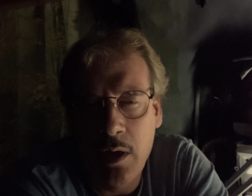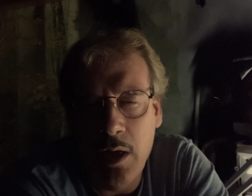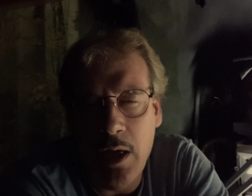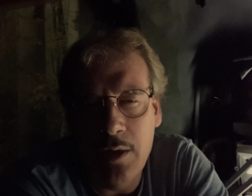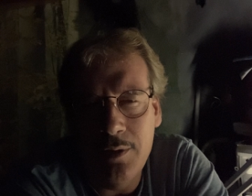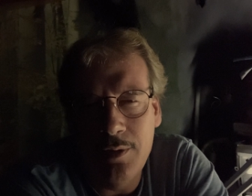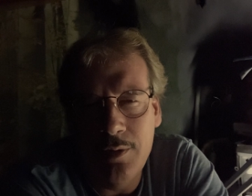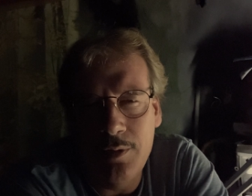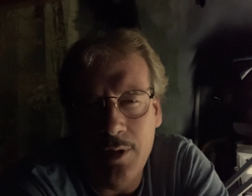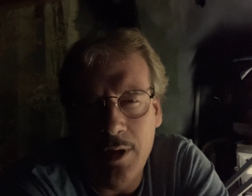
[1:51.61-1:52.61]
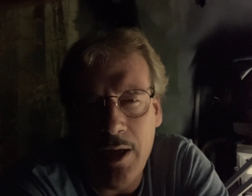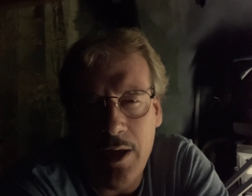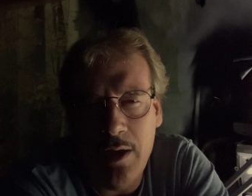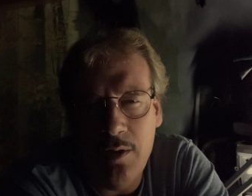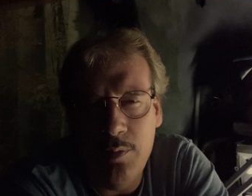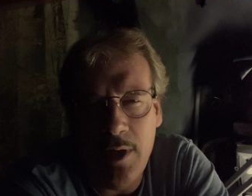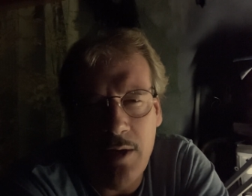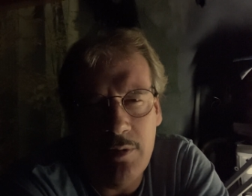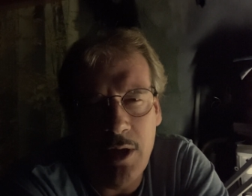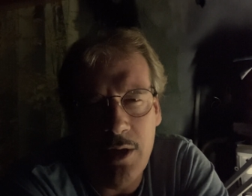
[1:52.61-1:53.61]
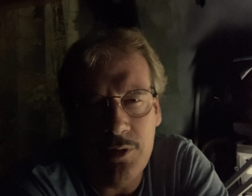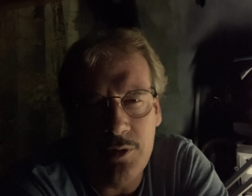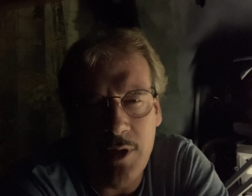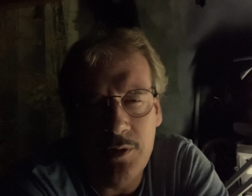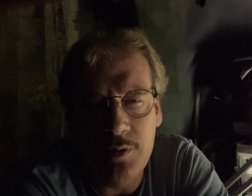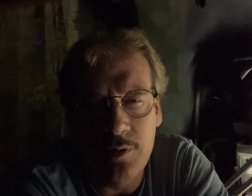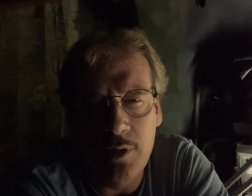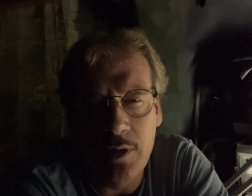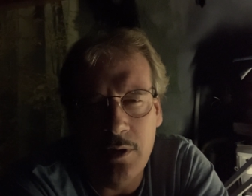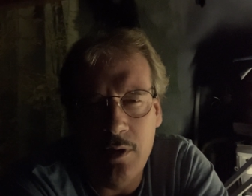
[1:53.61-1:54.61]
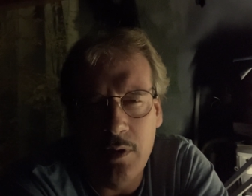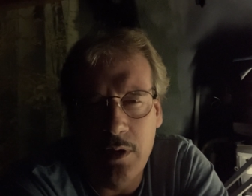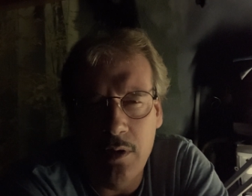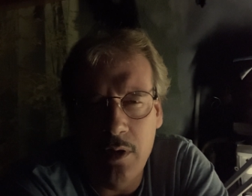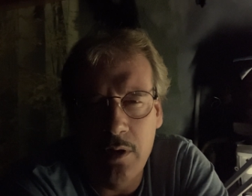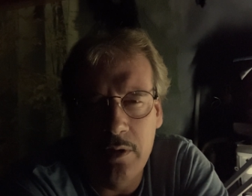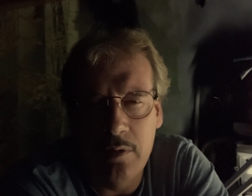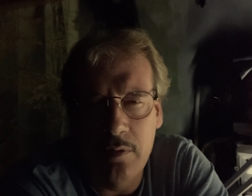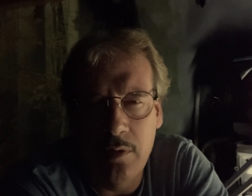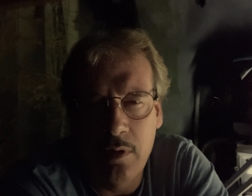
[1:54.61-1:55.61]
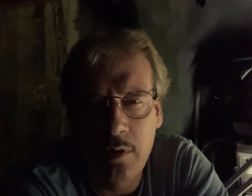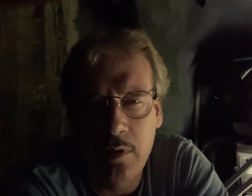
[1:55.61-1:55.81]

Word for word: And today we have a lot of censoring going on in